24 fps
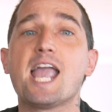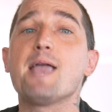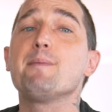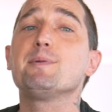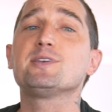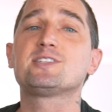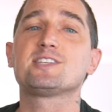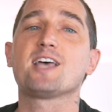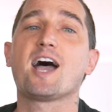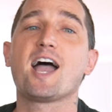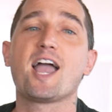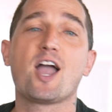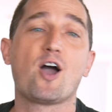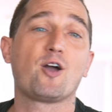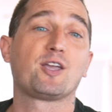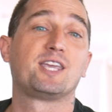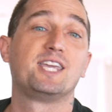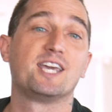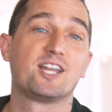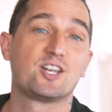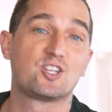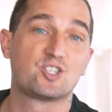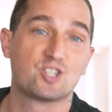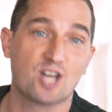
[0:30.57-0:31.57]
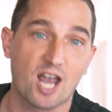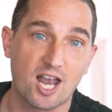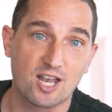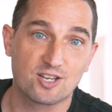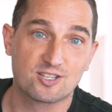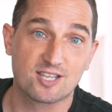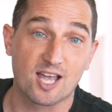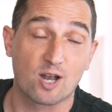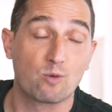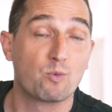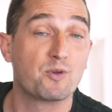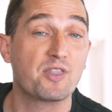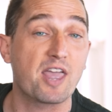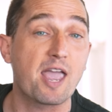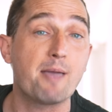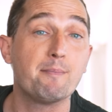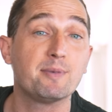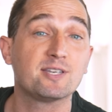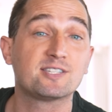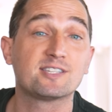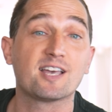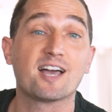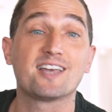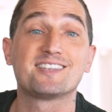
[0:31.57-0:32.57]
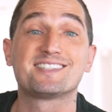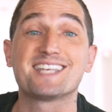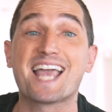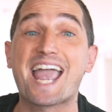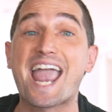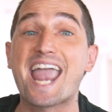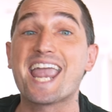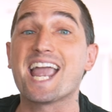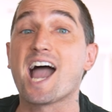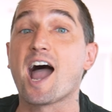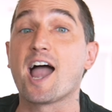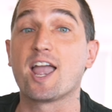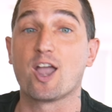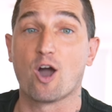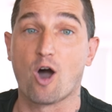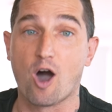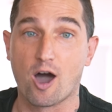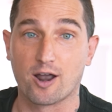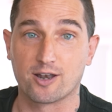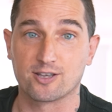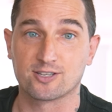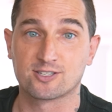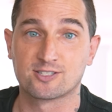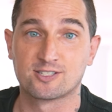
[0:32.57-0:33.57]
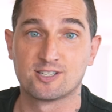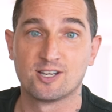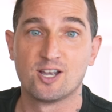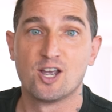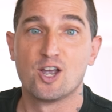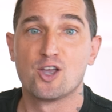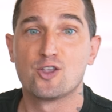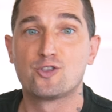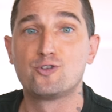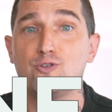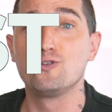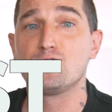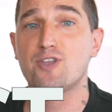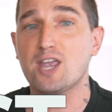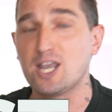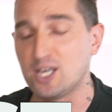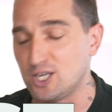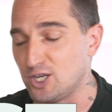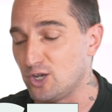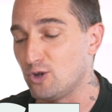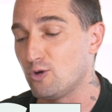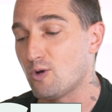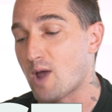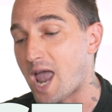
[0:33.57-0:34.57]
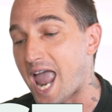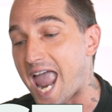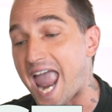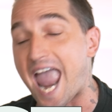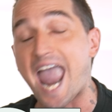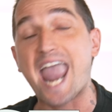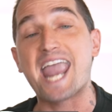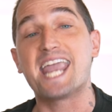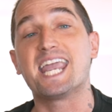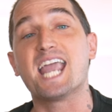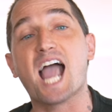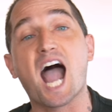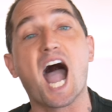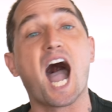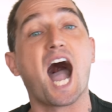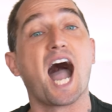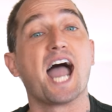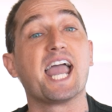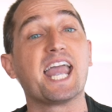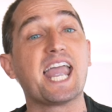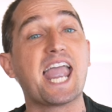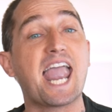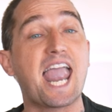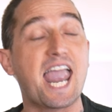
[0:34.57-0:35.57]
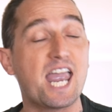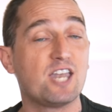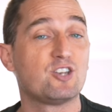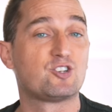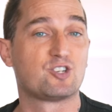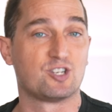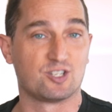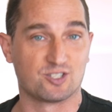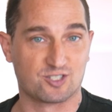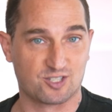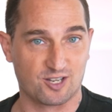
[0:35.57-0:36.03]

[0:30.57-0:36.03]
MSI are here to change that with MSI's AI Artist through their new AI Engine